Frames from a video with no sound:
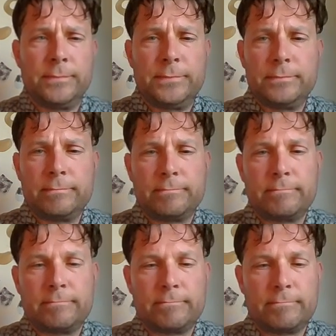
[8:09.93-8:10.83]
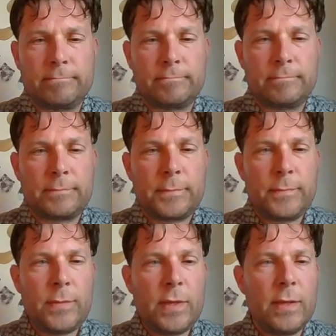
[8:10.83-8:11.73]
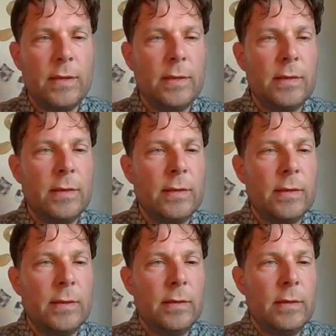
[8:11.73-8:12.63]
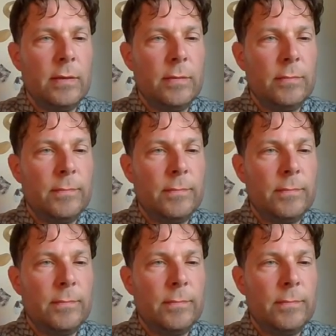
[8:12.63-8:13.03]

No one is speaking in this clip.